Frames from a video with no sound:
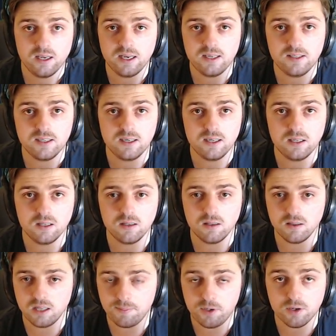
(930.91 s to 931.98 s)
And
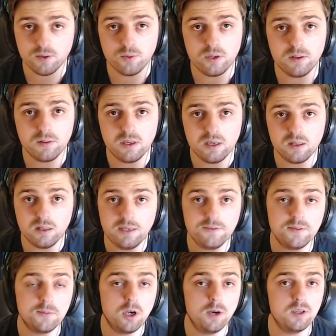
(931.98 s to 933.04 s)
let me know what you think. Leave
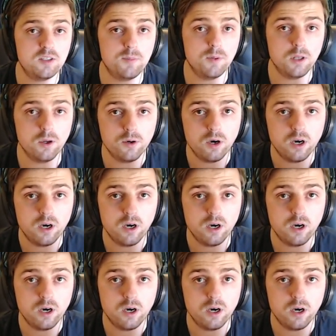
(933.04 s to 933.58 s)
some comments below.